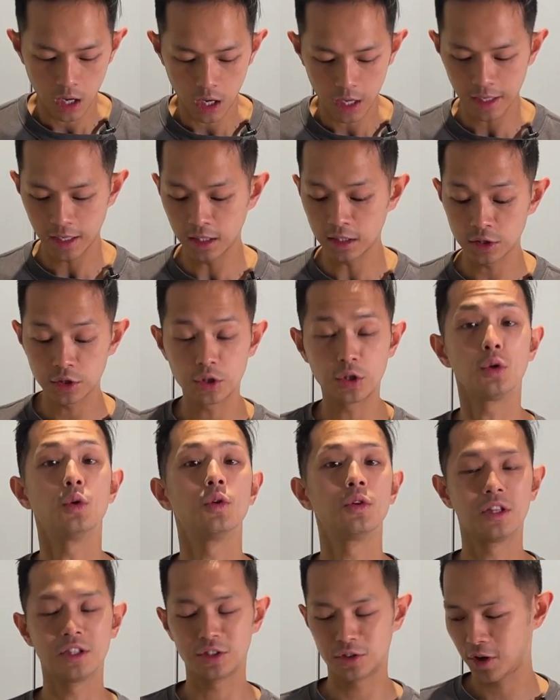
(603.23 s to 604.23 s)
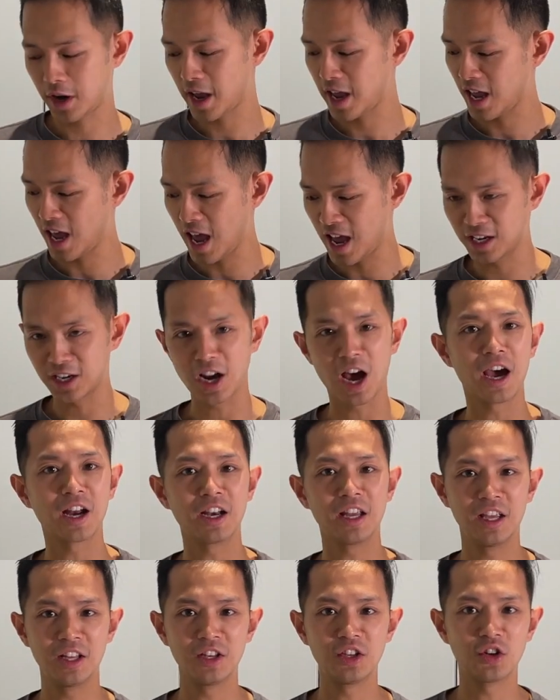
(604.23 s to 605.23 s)
into the tray and
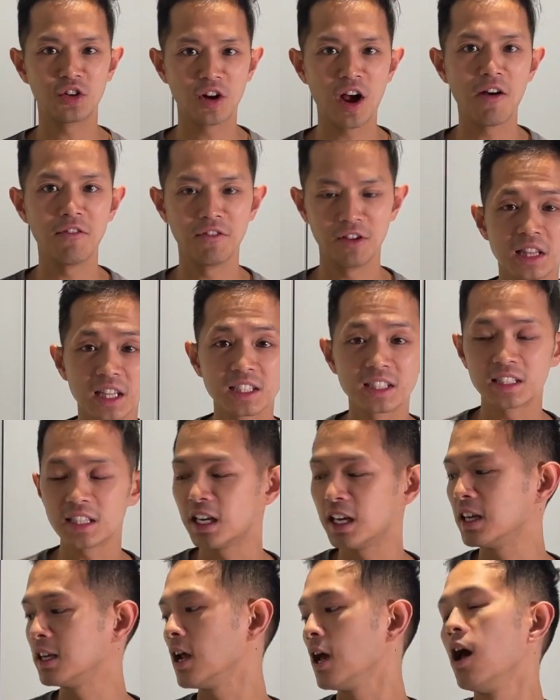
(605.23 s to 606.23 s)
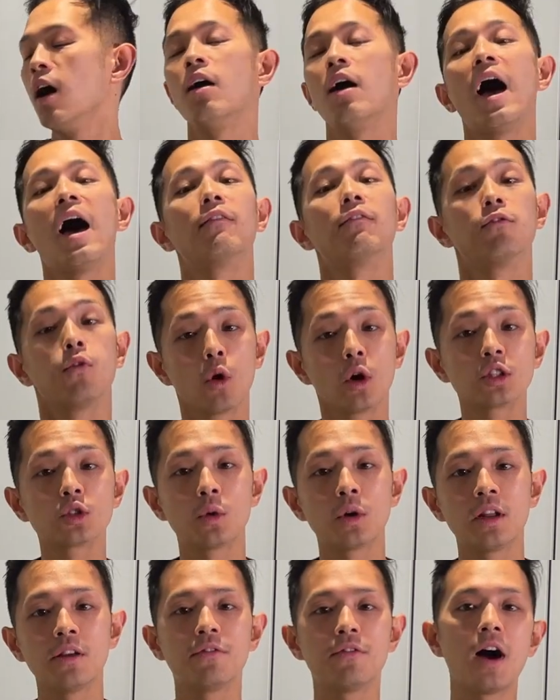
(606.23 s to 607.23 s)
not in your oven. Put this in at
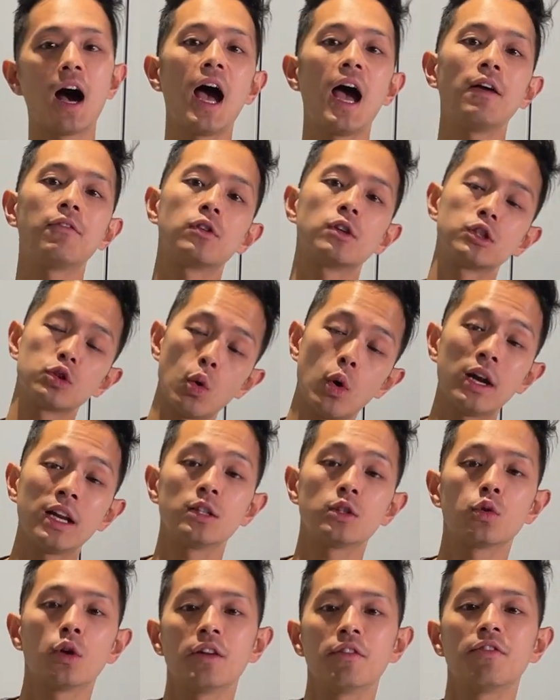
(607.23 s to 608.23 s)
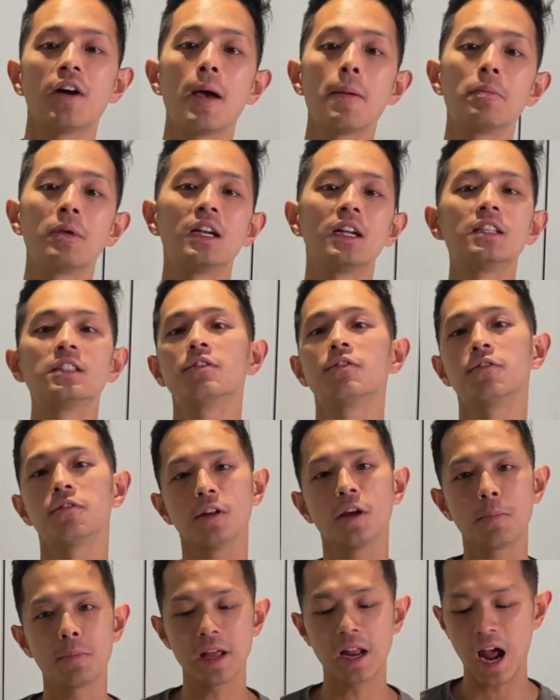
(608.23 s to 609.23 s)
425 for 20 to 25 minutes.
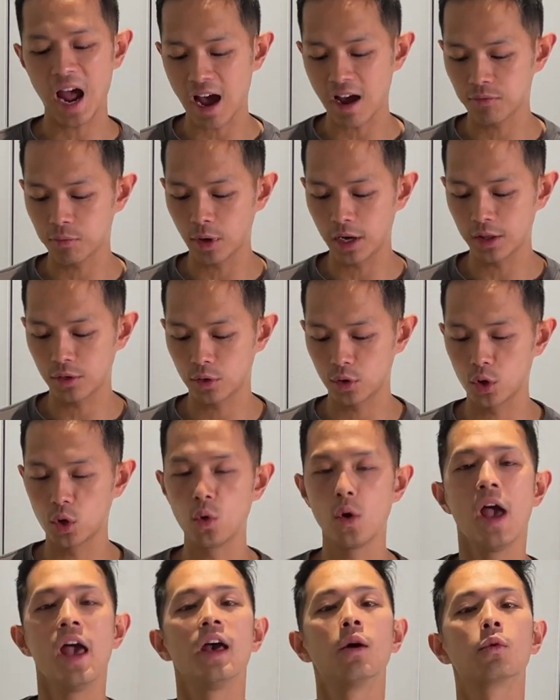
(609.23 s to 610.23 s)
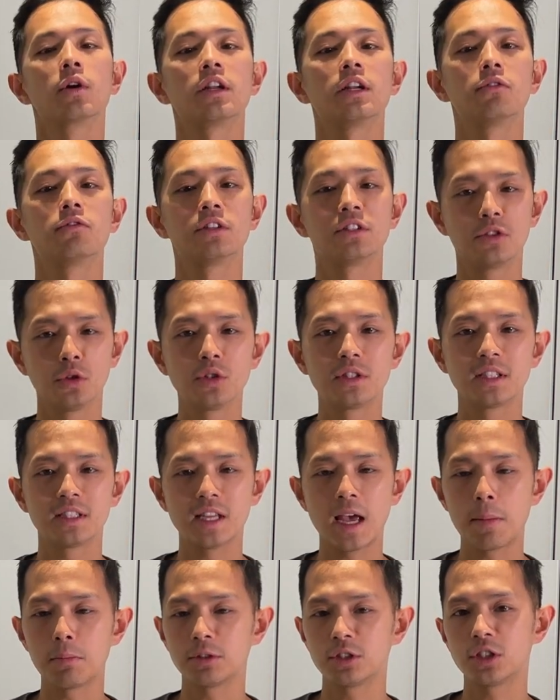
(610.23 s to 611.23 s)
Flip it halfway through. We're gonna reduce the
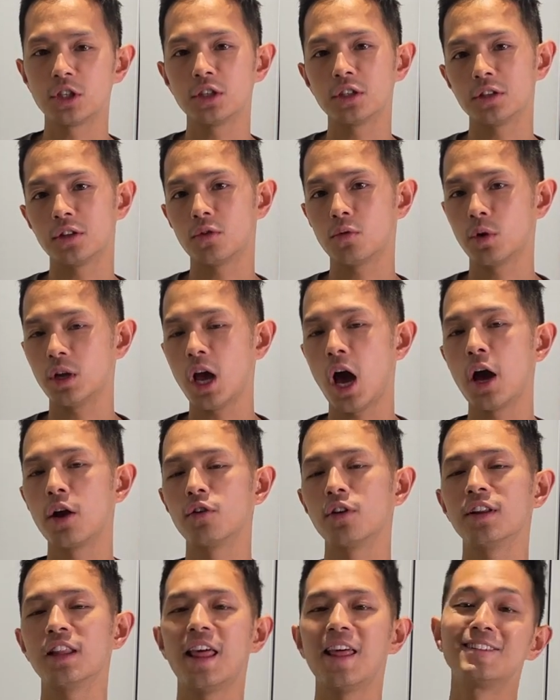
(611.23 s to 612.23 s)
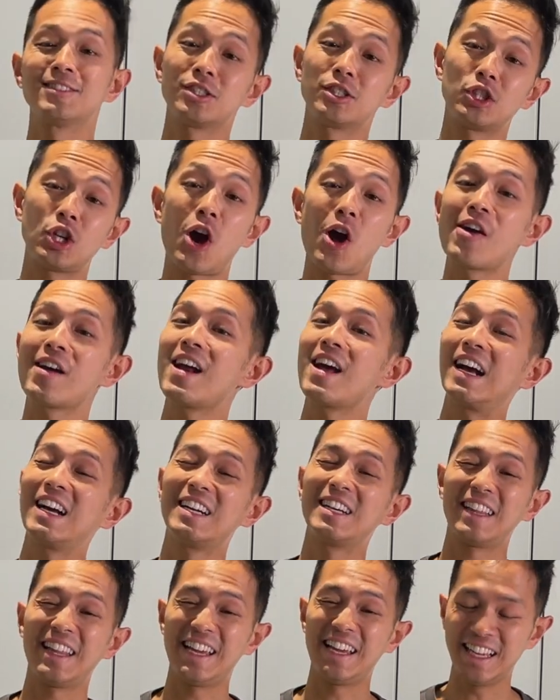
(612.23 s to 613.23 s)
temperature to 300 and start
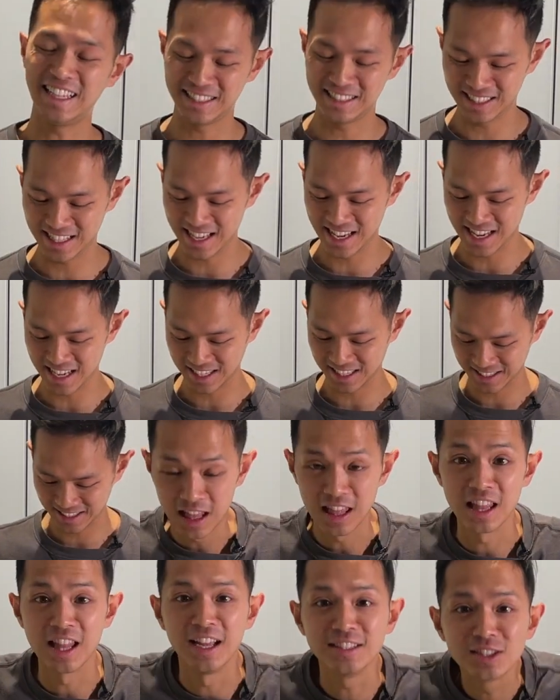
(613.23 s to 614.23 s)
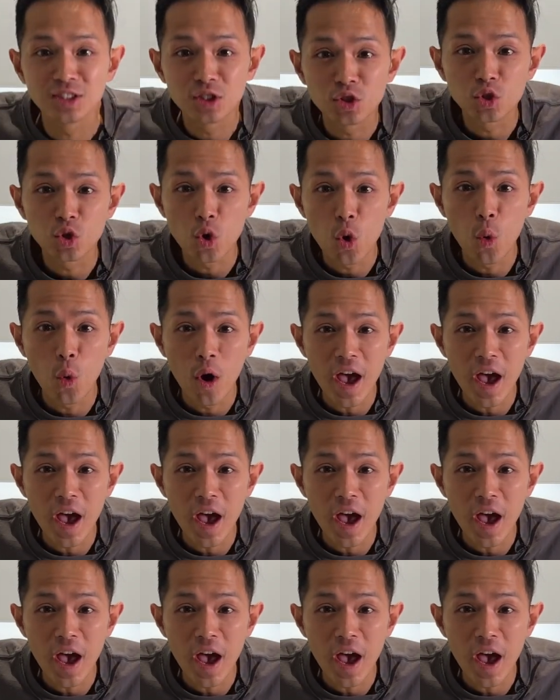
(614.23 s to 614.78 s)
glazing. Let's do